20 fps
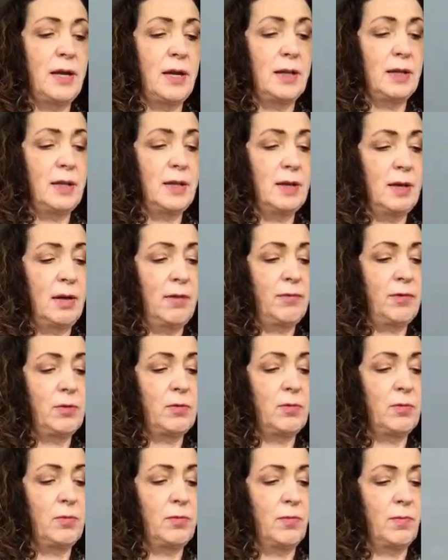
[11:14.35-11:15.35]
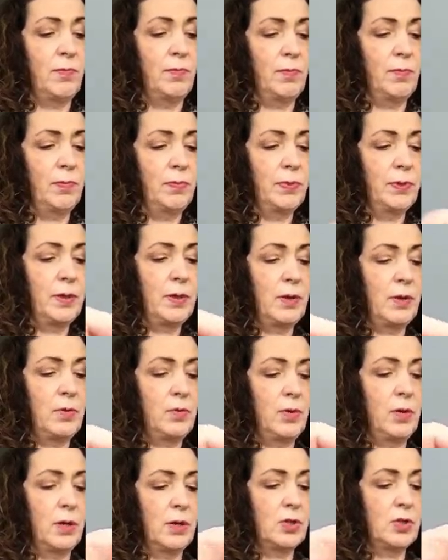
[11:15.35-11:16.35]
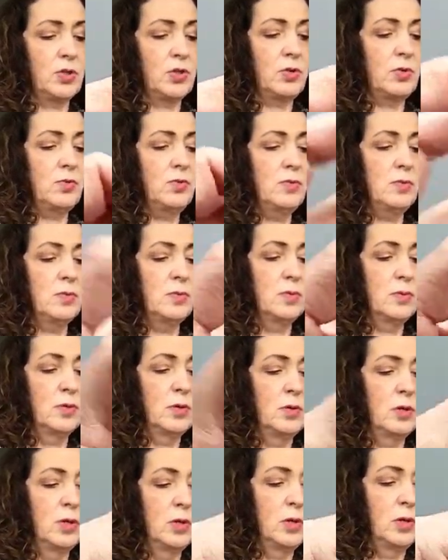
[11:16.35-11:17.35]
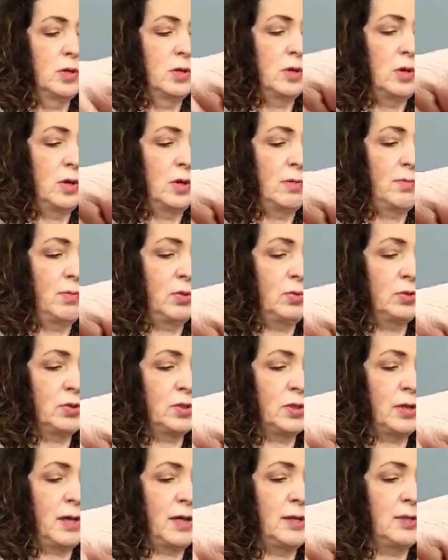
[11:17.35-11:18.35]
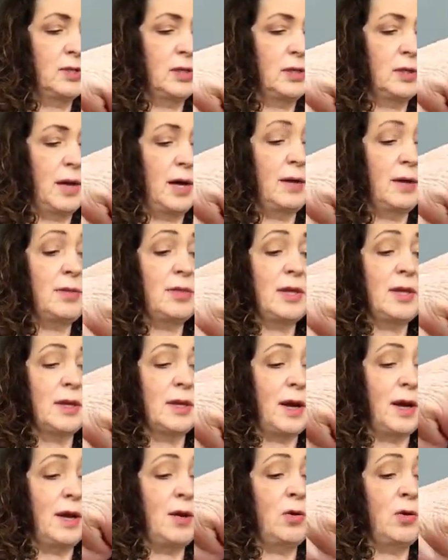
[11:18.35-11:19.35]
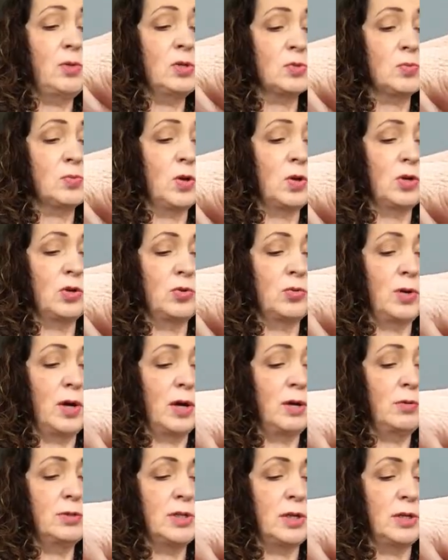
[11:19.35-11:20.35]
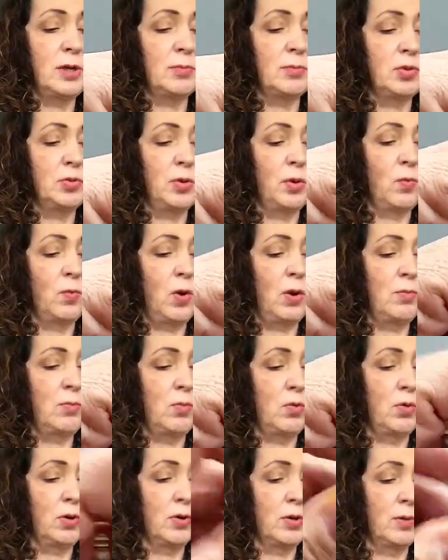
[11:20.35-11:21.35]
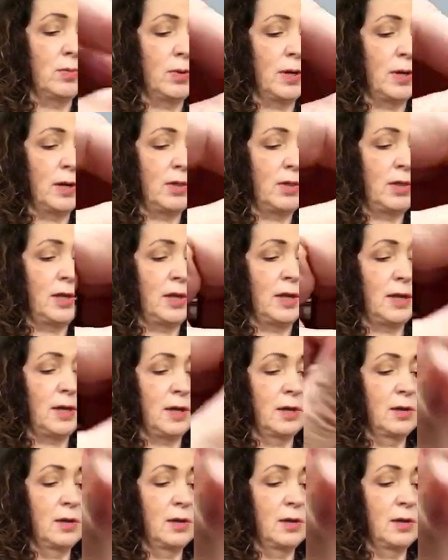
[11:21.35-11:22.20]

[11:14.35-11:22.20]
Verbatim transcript: And then if you go like so on both sides. And I think I always end up doing one more than what I think.